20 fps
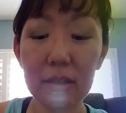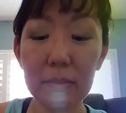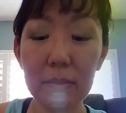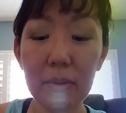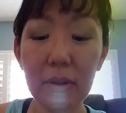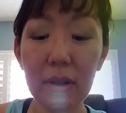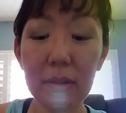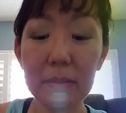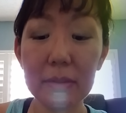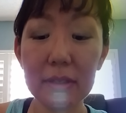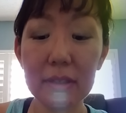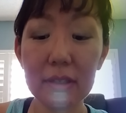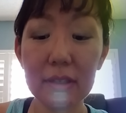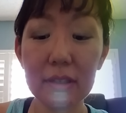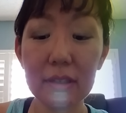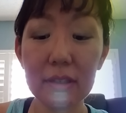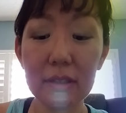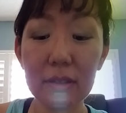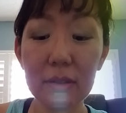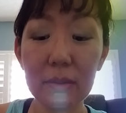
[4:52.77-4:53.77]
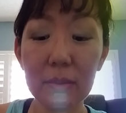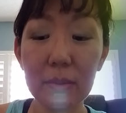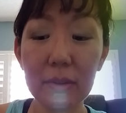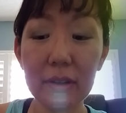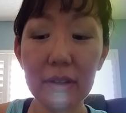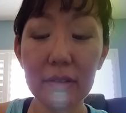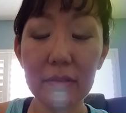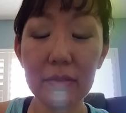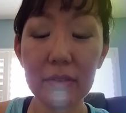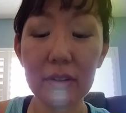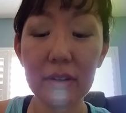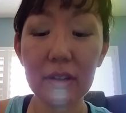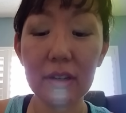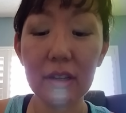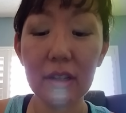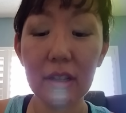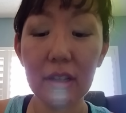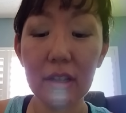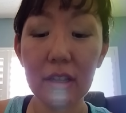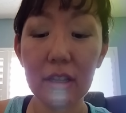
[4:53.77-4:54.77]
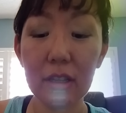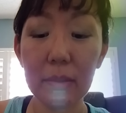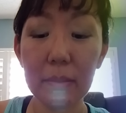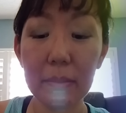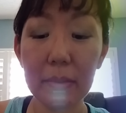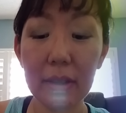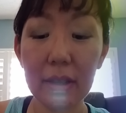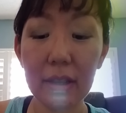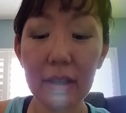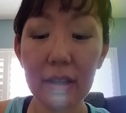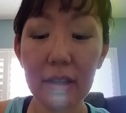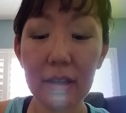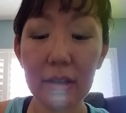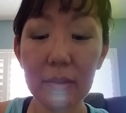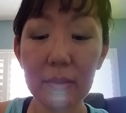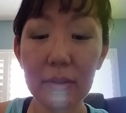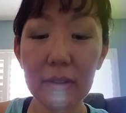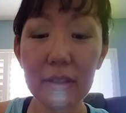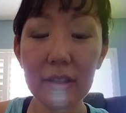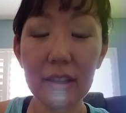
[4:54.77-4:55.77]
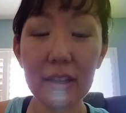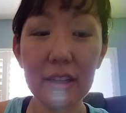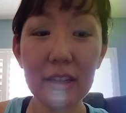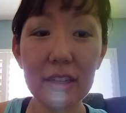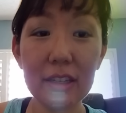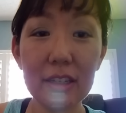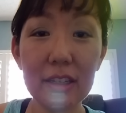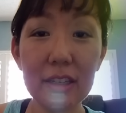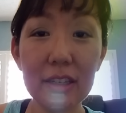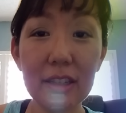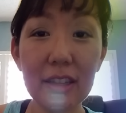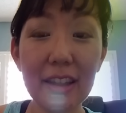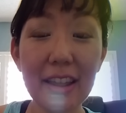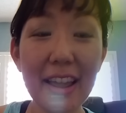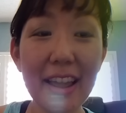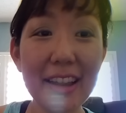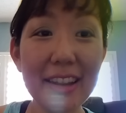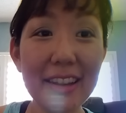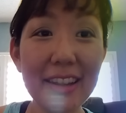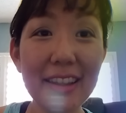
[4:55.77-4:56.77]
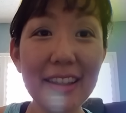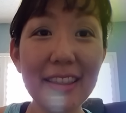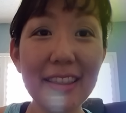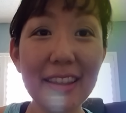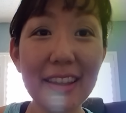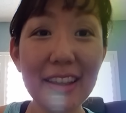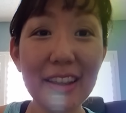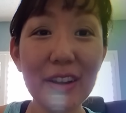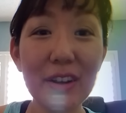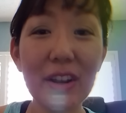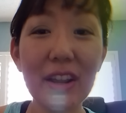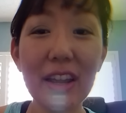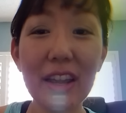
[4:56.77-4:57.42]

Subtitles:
promises or whatever you made with anything or